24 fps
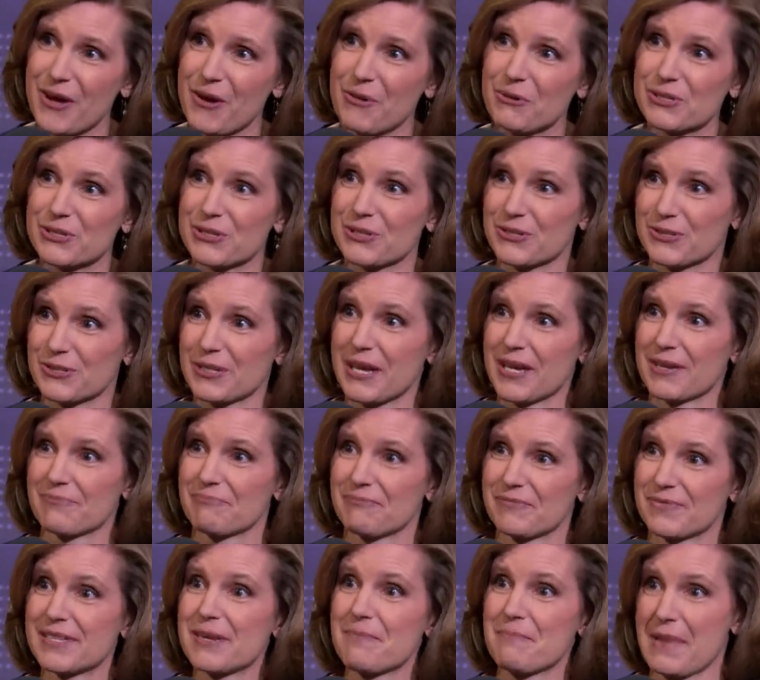which is
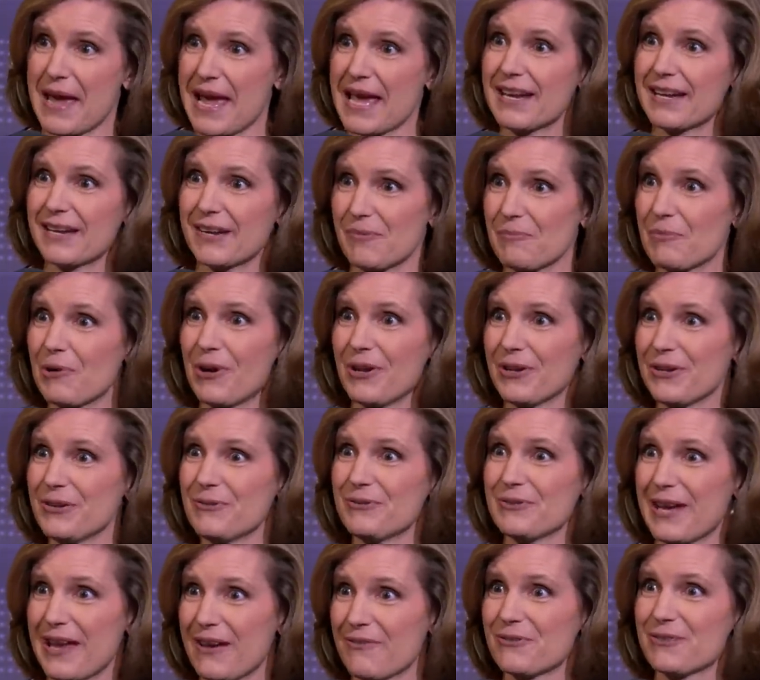demanded upon
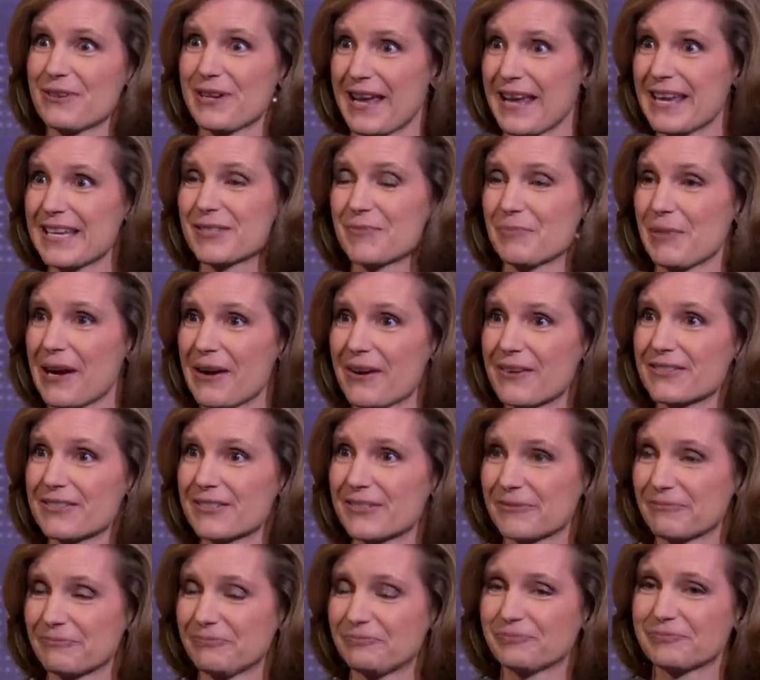you day after day as
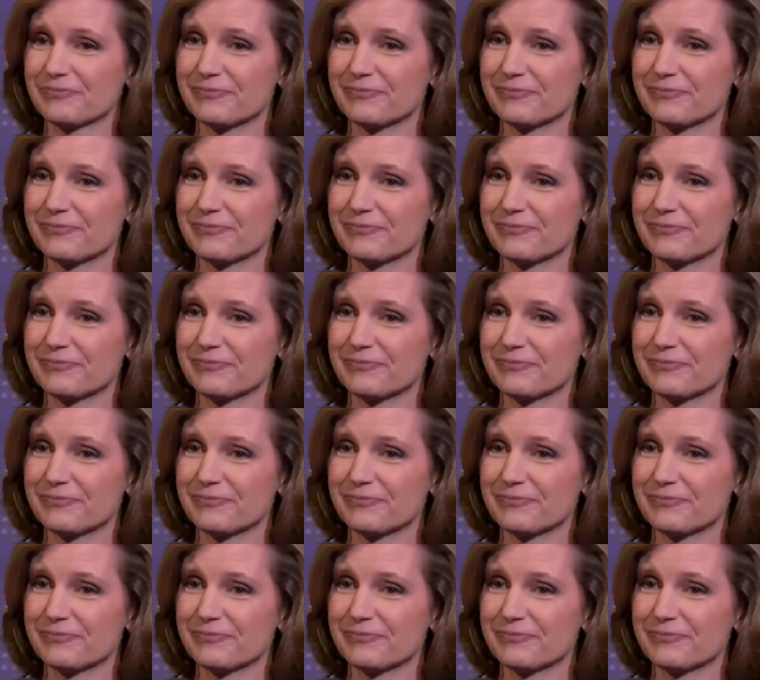parents,